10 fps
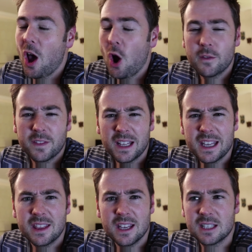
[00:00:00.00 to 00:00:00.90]

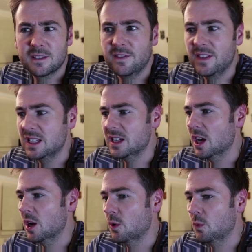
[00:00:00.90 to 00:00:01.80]
Hopefully this
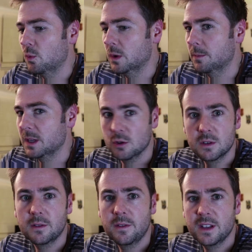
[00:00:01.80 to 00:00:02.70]
video will be
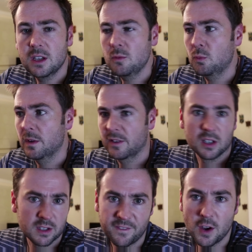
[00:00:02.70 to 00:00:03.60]
useful for you with
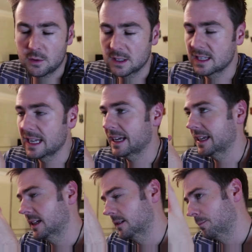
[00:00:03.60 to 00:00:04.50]
regards to focus
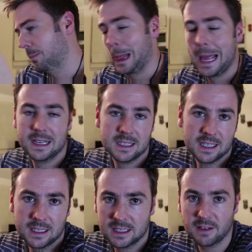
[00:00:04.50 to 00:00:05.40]
stacking and
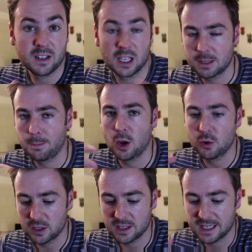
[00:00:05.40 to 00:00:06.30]
blending different
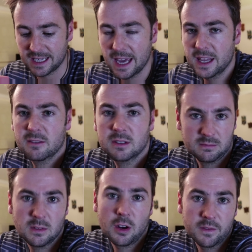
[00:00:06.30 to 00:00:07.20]
exposures together,
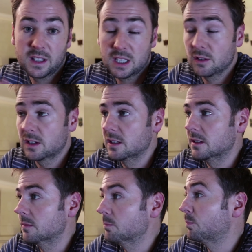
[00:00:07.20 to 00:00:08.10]
and hopefully you
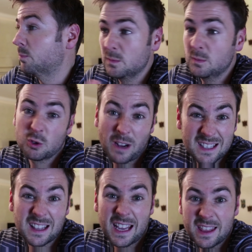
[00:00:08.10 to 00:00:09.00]
can
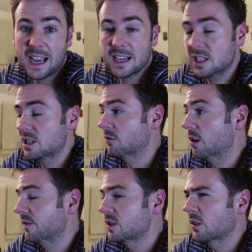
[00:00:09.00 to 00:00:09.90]
translate that into
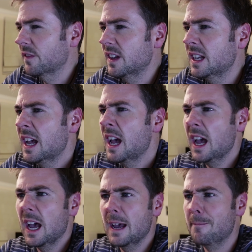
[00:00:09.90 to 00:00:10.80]
your own photography.
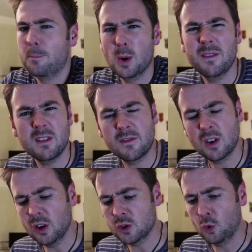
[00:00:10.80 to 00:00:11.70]
But if you've
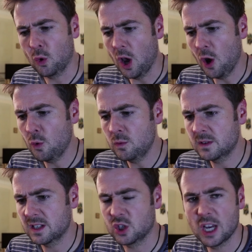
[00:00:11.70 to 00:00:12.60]
got your
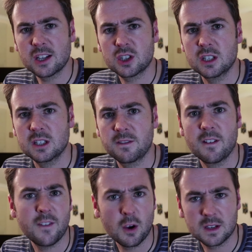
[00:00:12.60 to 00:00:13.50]
own suggestions
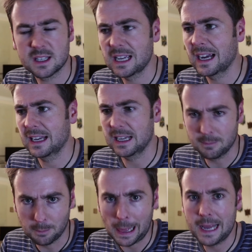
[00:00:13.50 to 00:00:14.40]
for focus stacking
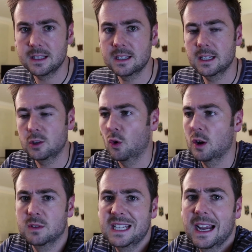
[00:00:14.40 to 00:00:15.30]
and blending, your
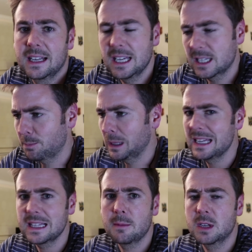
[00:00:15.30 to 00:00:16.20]
own techniques,
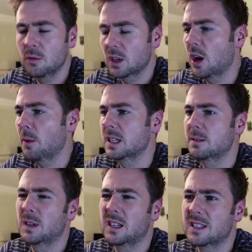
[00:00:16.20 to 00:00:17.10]
please let me know in the
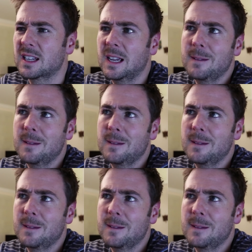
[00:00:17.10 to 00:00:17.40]
comments, because